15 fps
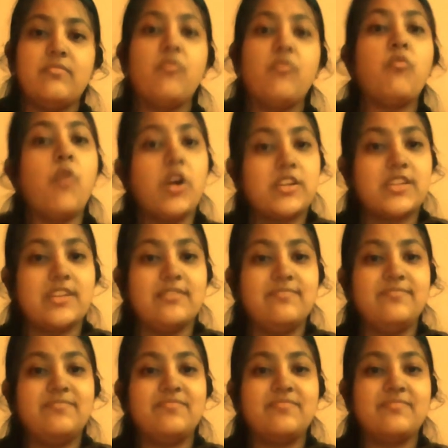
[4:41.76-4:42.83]
Water.
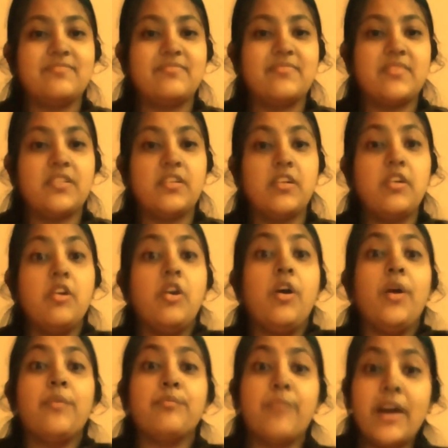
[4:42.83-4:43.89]

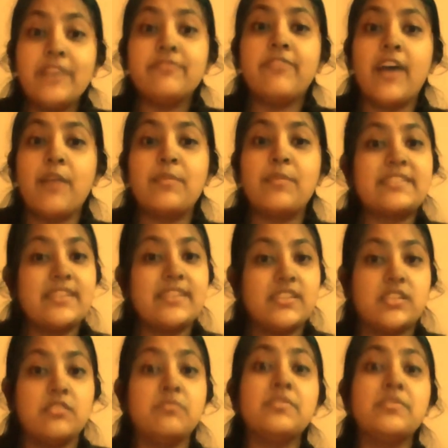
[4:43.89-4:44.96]
One farming
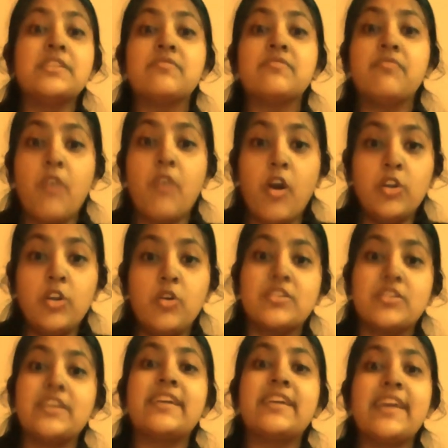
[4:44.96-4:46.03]
system is followed
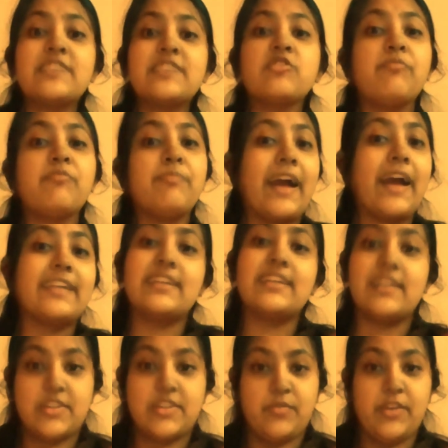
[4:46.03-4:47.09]
in case of paddy
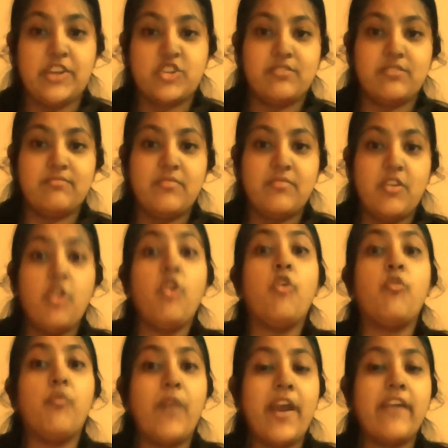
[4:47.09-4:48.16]
cultivation,
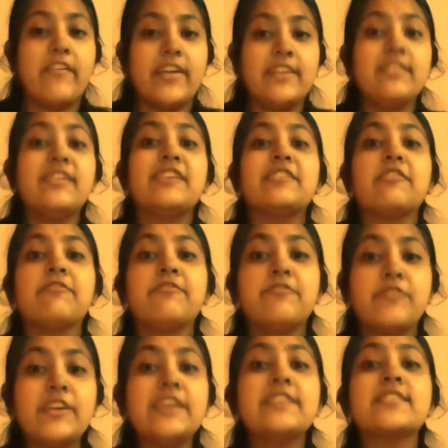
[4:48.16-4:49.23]
wherein the
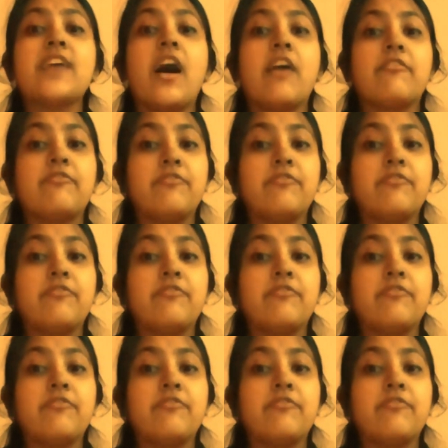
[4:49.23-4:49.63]
fields are